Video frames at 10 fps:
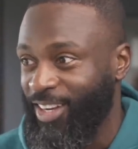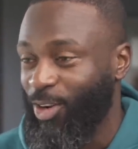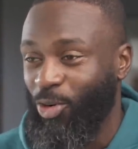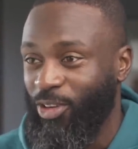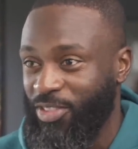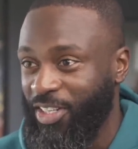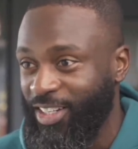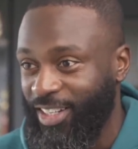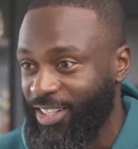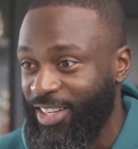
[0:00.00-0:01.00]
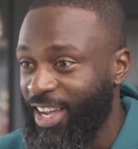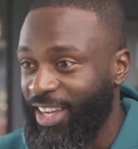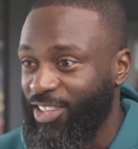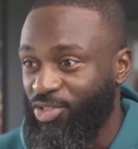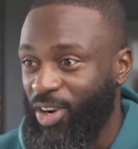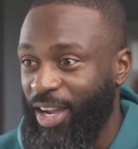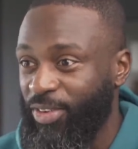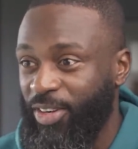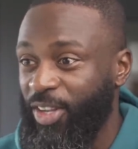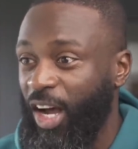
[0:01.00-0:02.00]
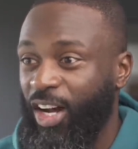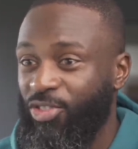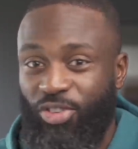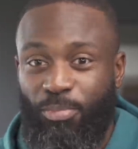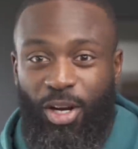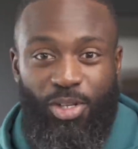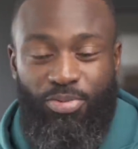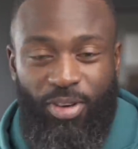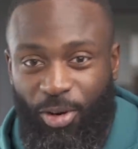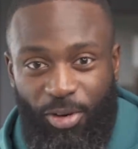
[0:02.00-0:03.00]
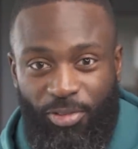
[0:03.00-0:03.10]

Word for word: Like all of a sudden it's driving 100 miles per hour